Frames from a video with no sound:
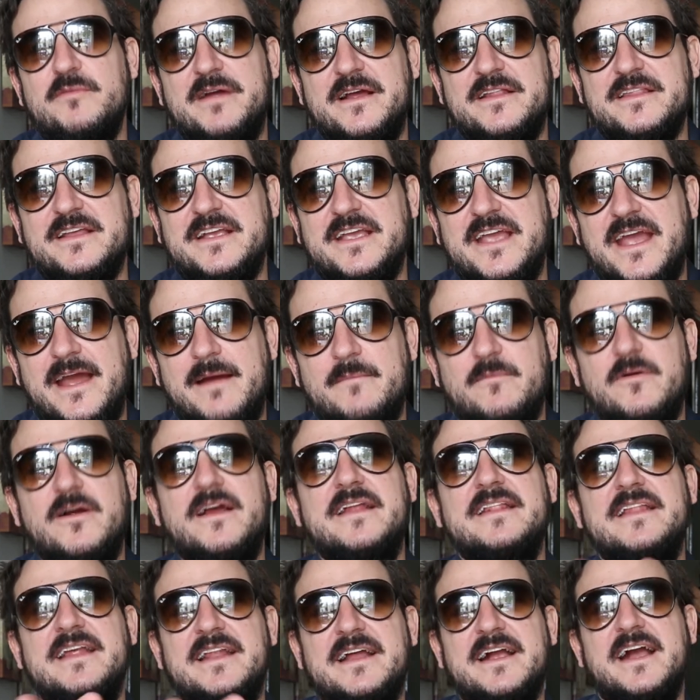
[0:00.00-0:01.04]
around the camera,
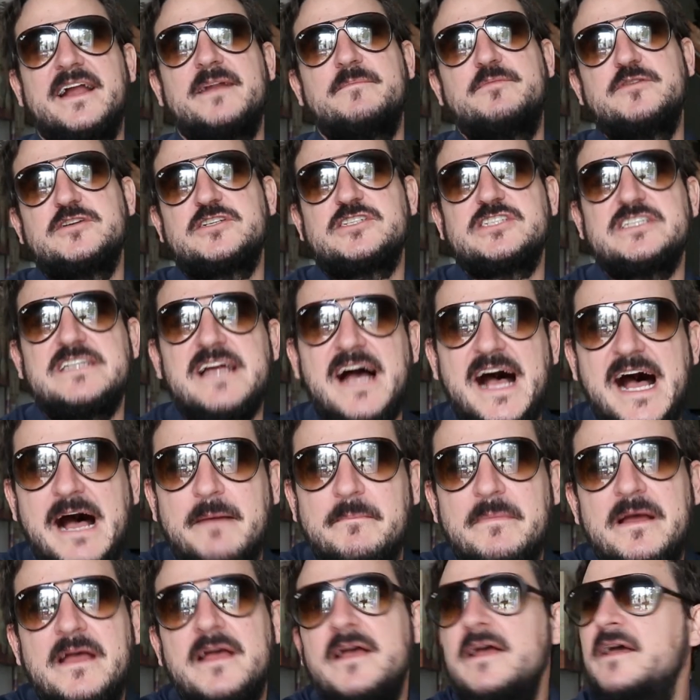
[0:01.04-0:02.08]
and then I gotta push
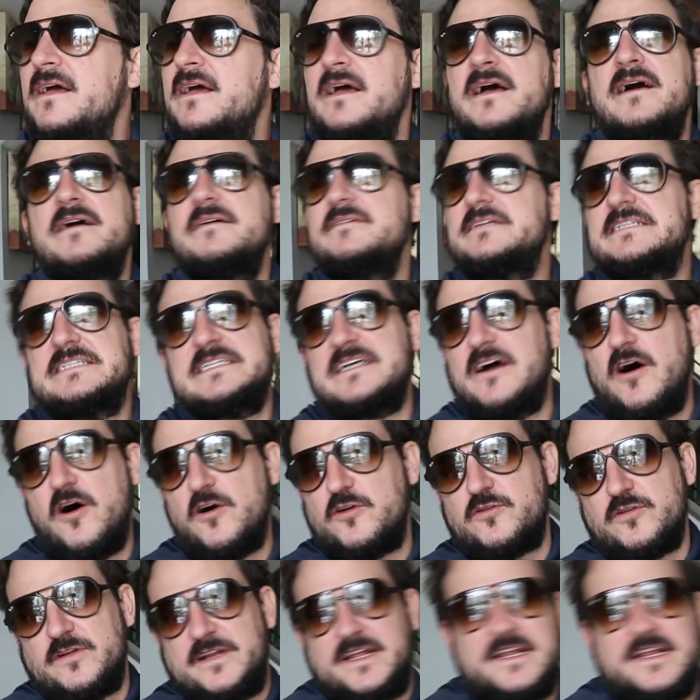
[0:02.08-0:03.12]
stop. Awkward